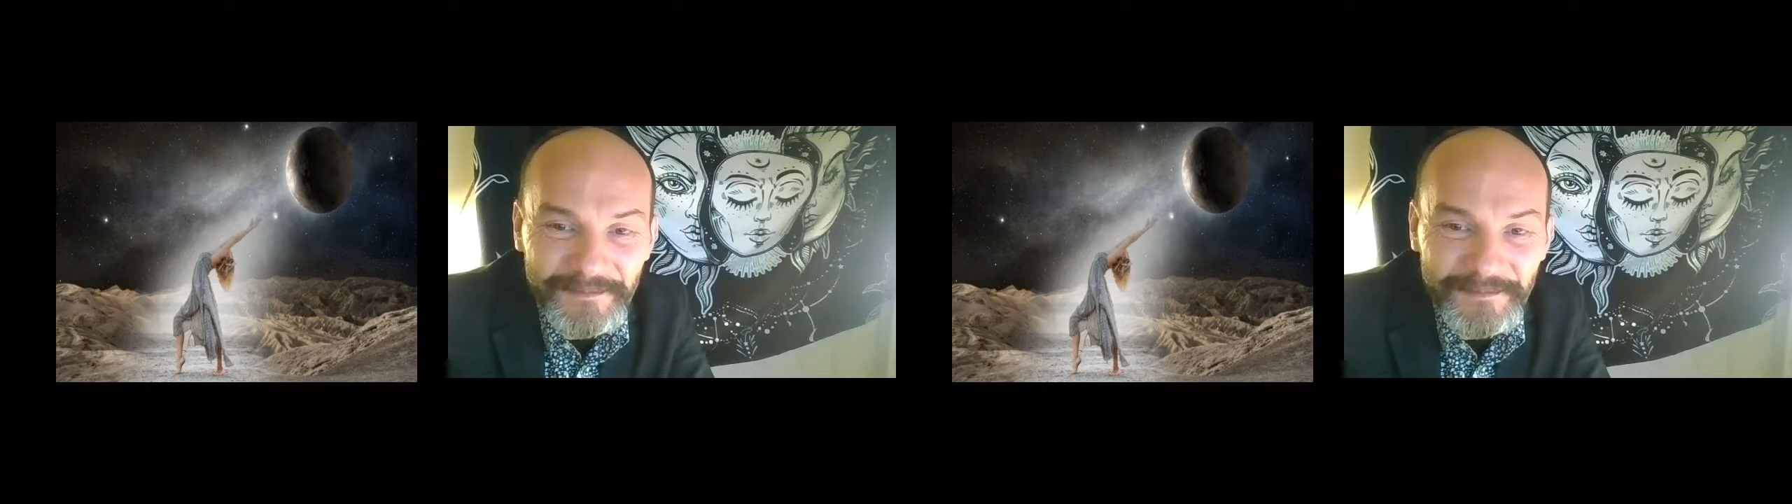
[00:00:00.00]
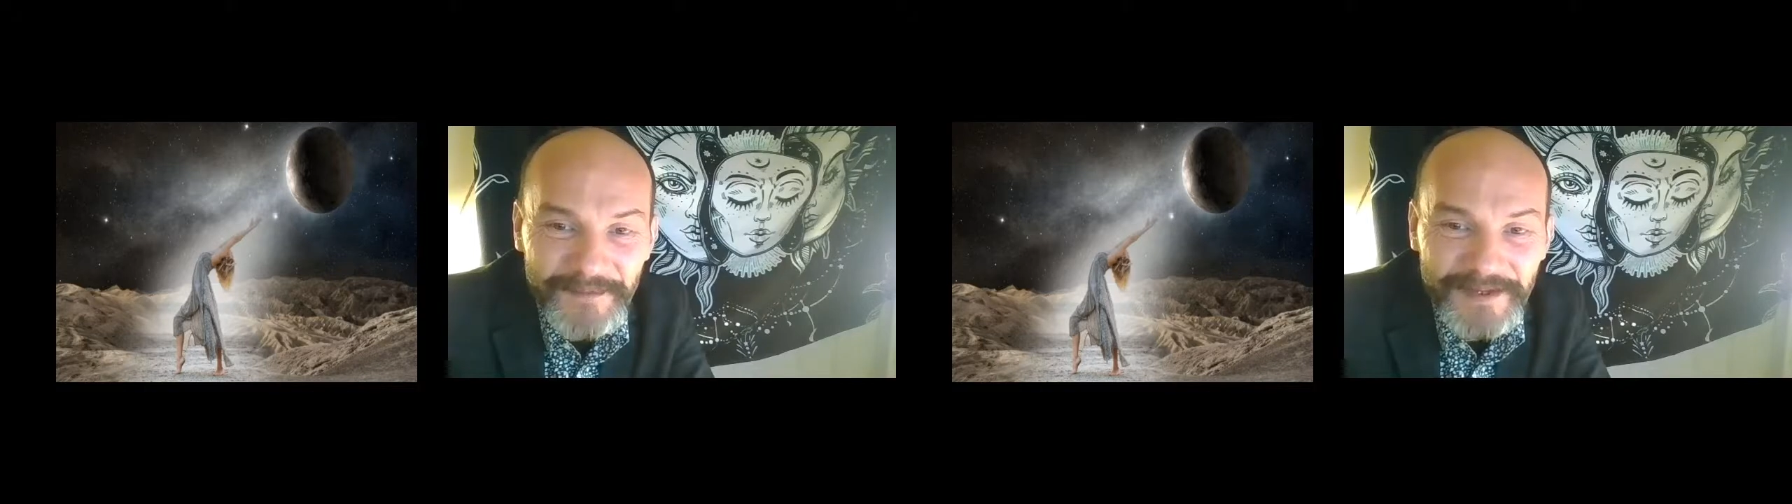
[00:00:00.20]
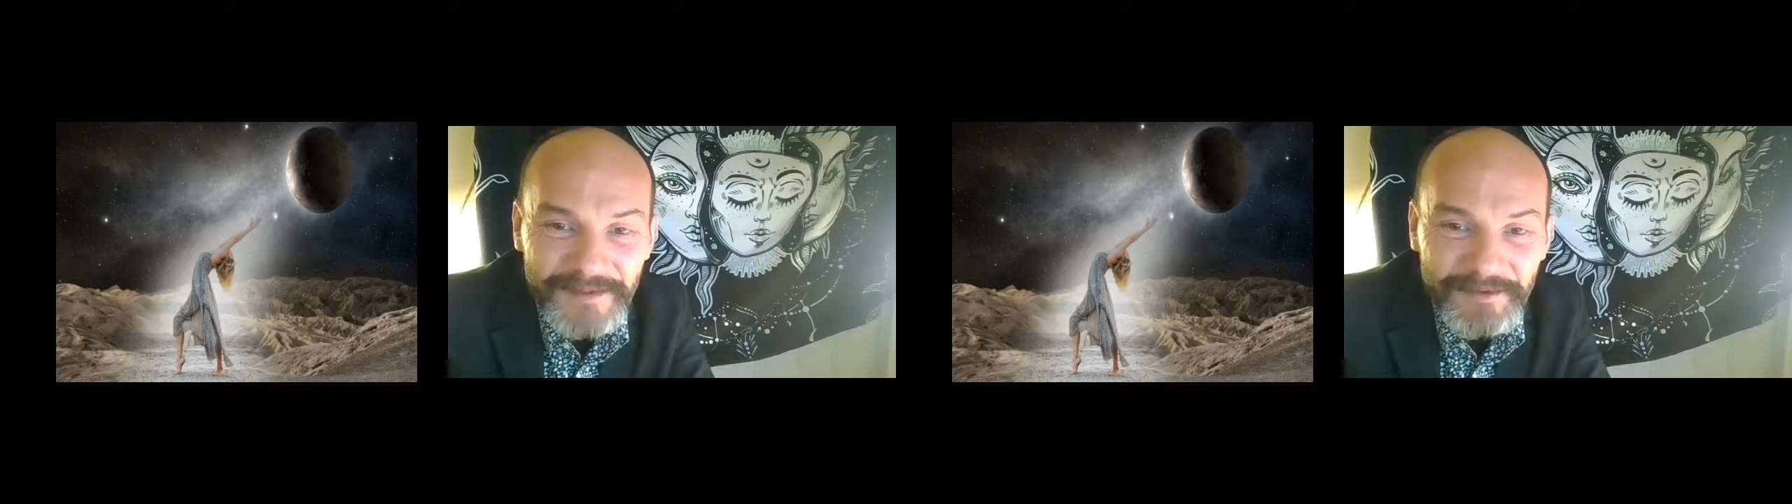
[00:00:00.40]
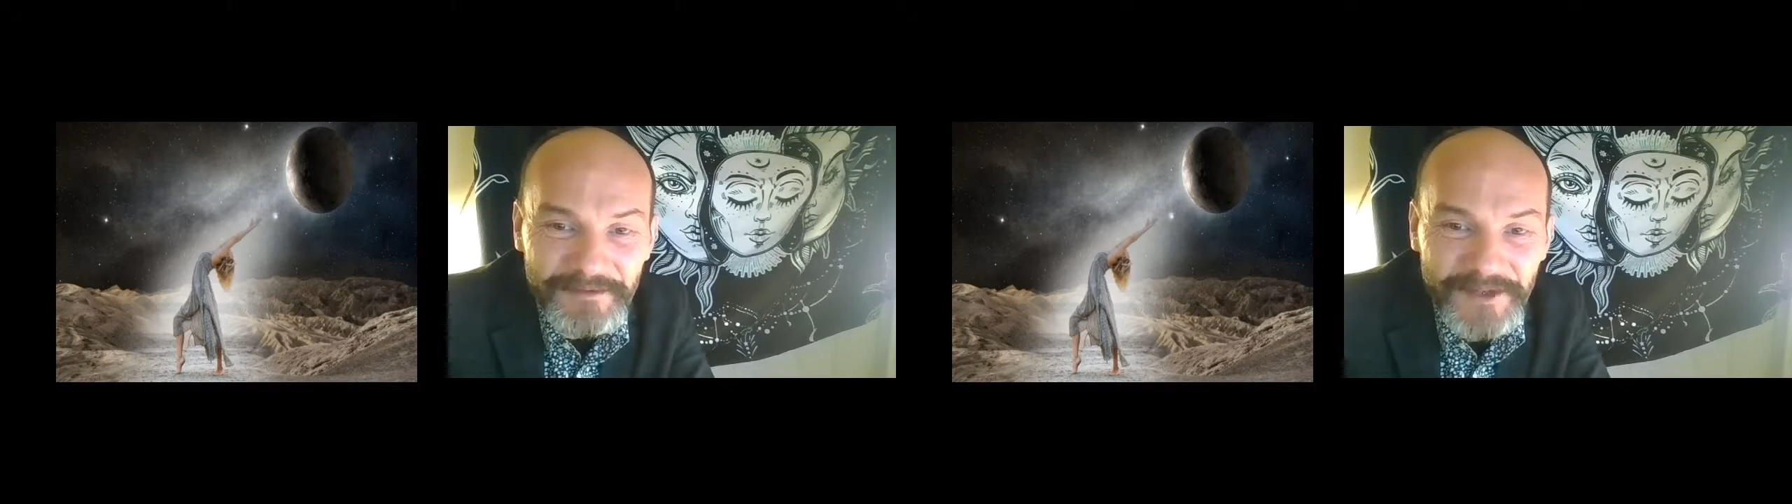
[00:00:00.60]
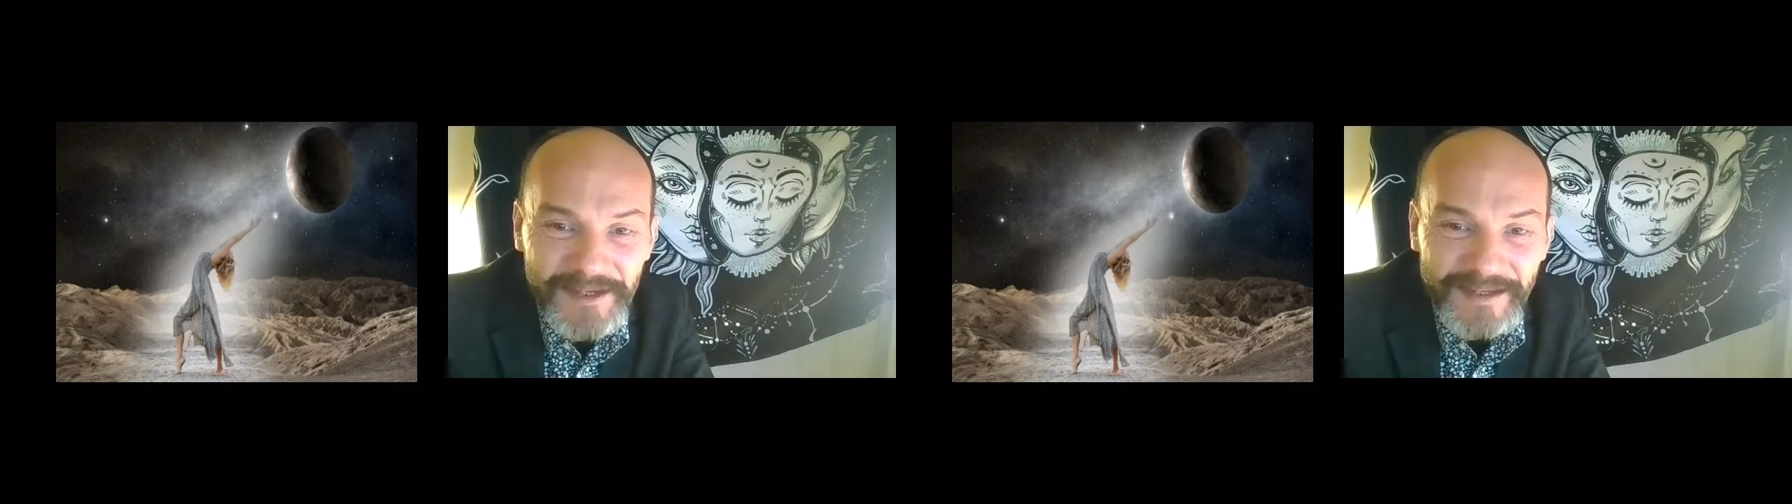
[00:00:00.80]
Makes me
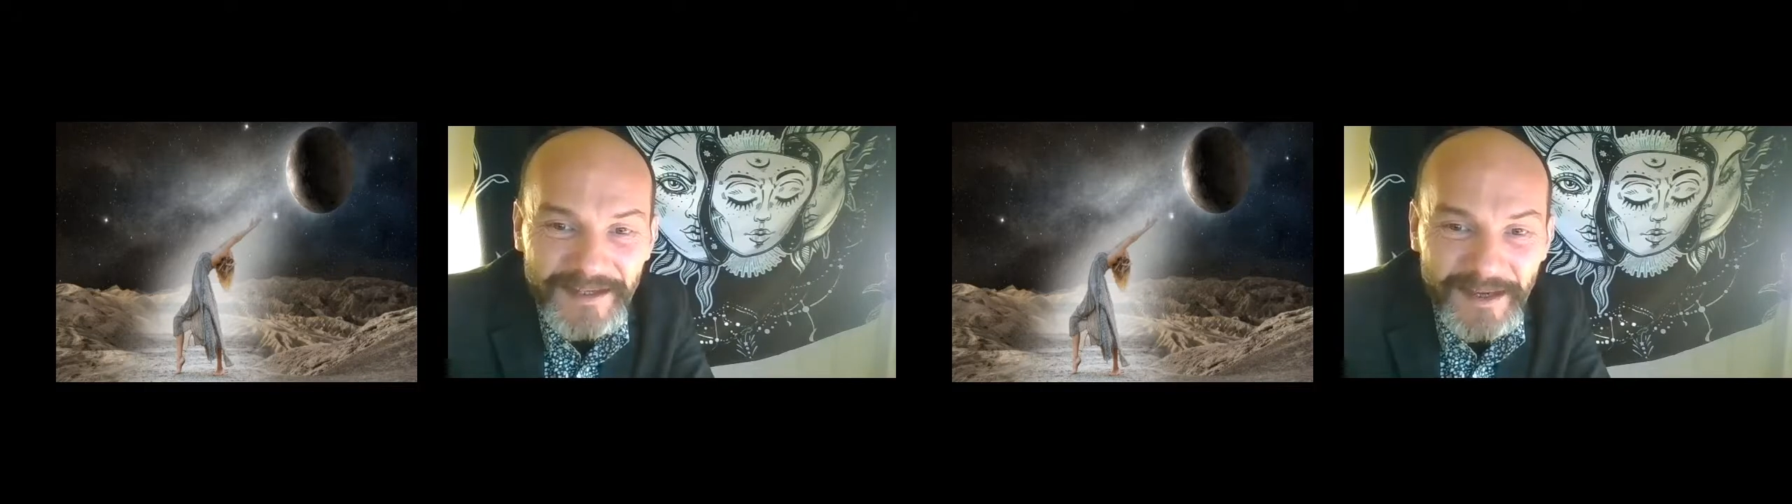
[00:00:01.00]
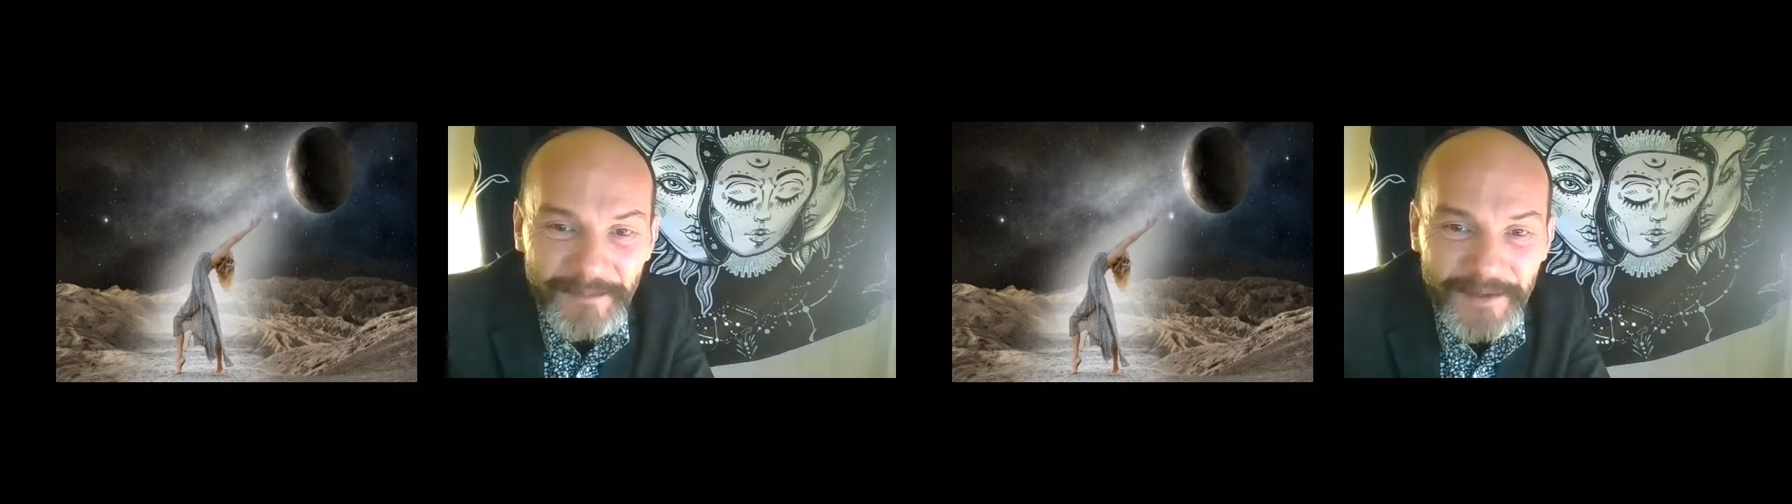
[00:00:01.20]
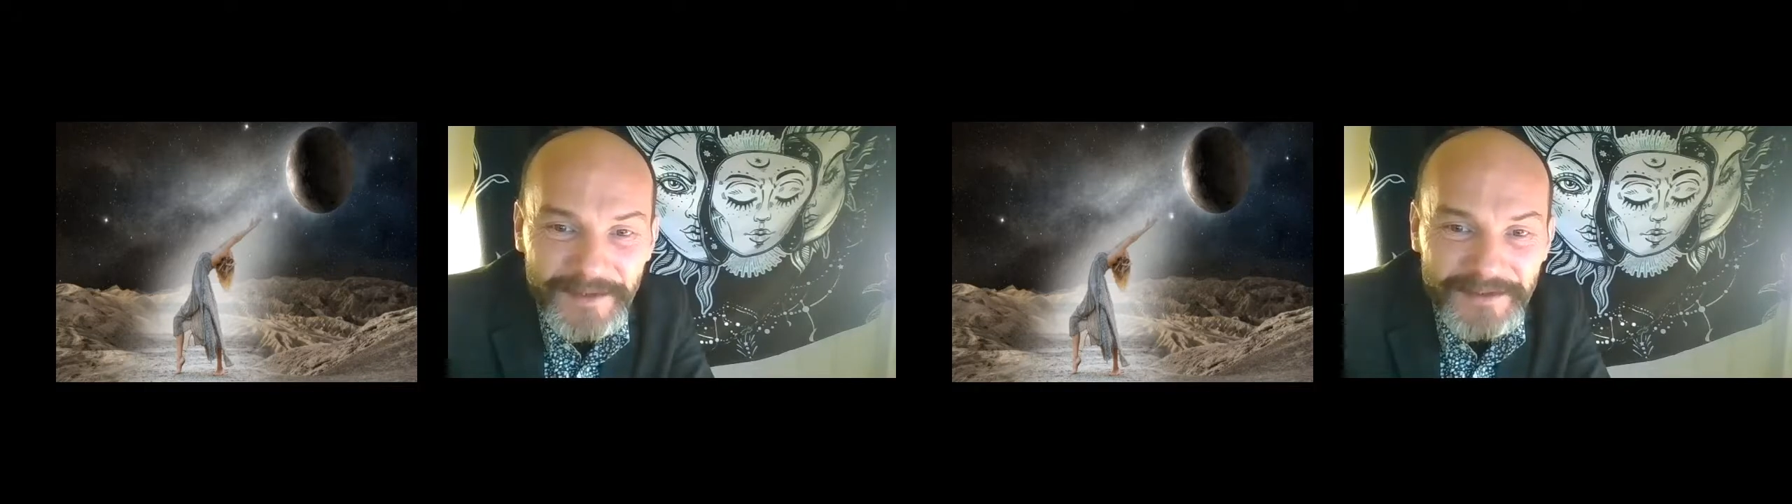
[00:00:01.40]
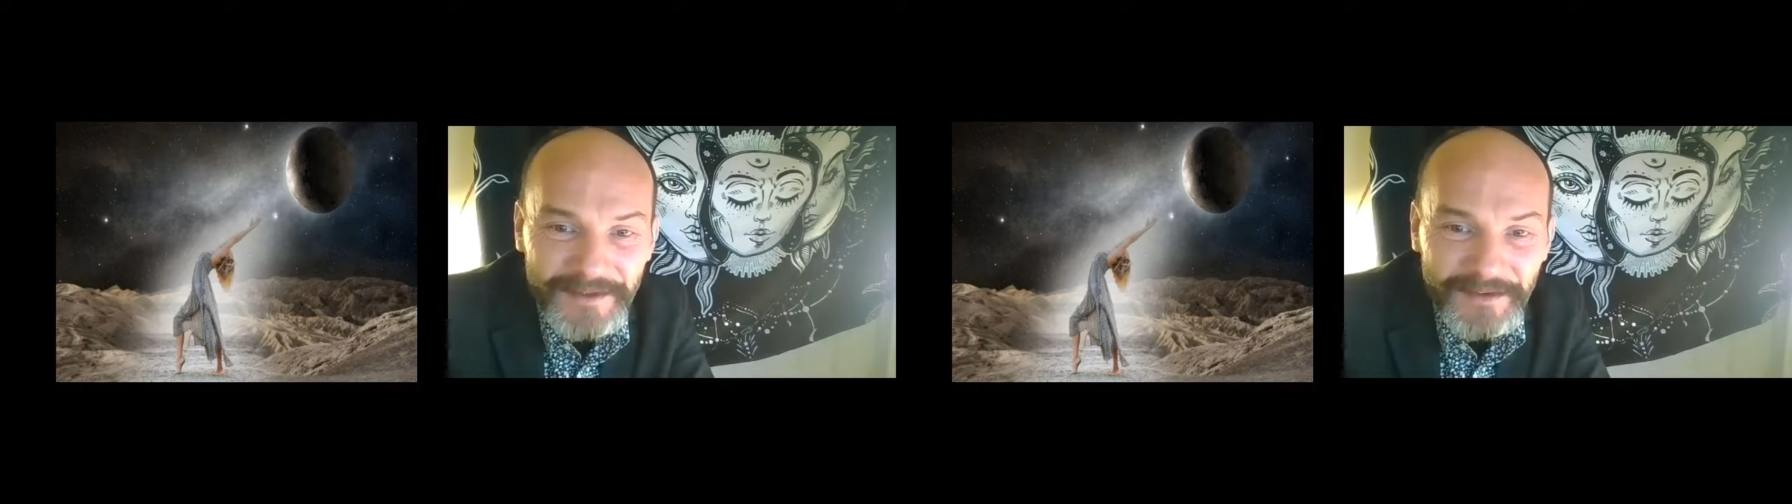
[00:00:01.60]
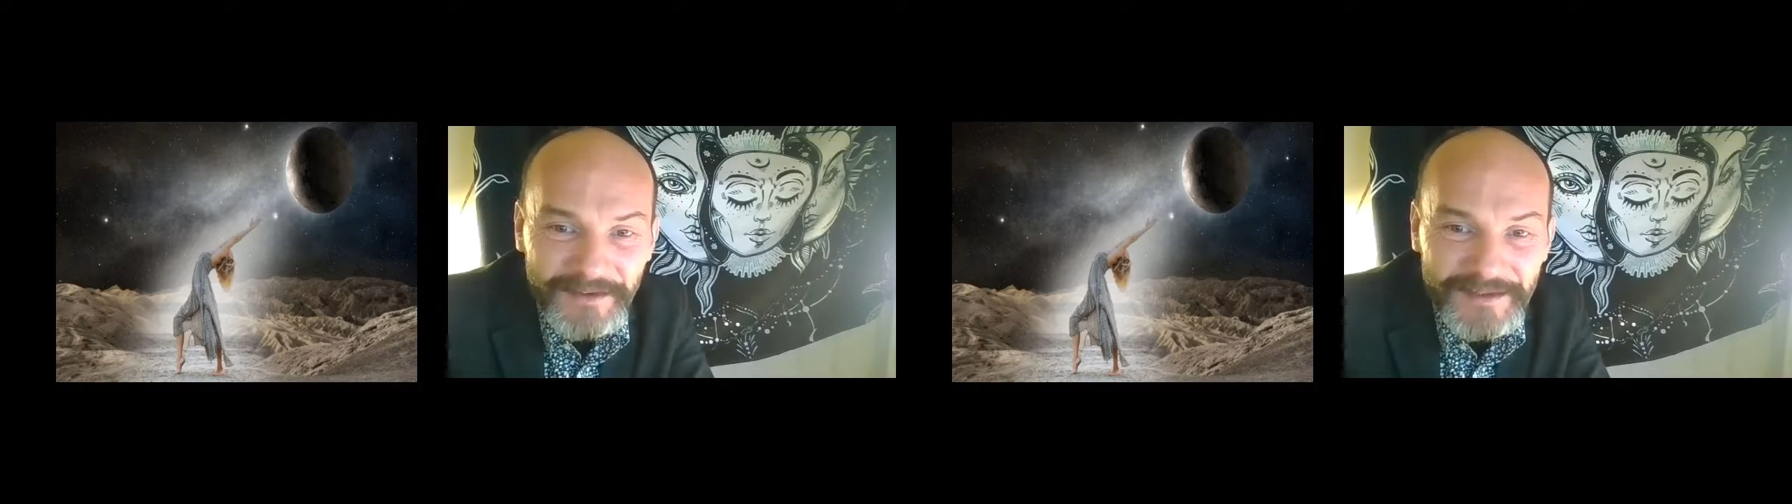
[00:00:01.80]
really happy to know